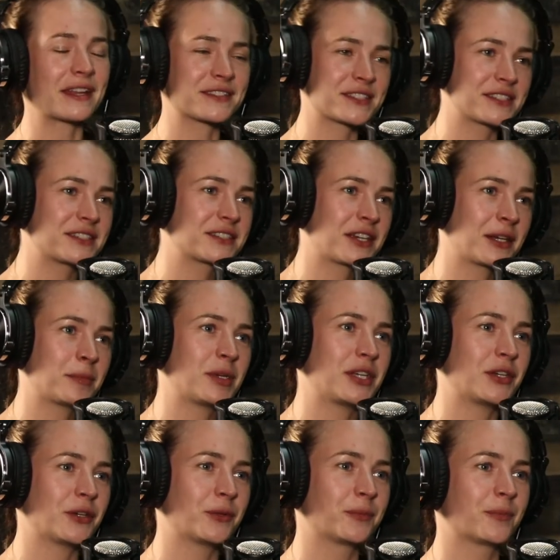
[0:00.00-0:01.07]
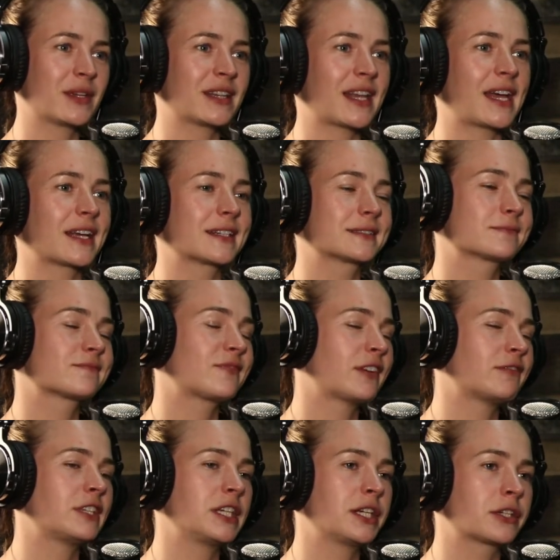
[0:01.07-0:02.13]
That's going to be you in like
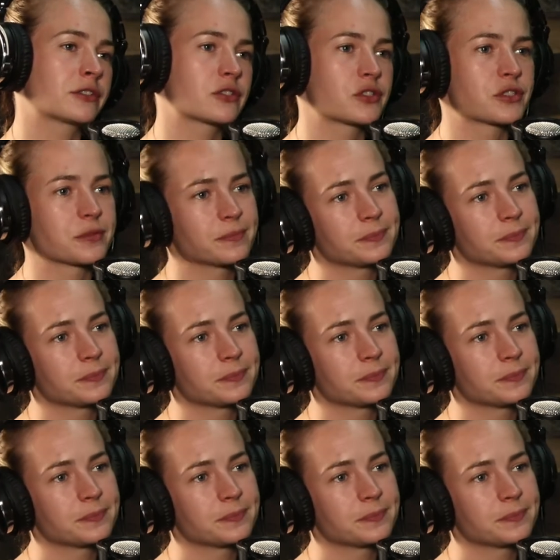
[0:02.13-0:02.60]
50 years.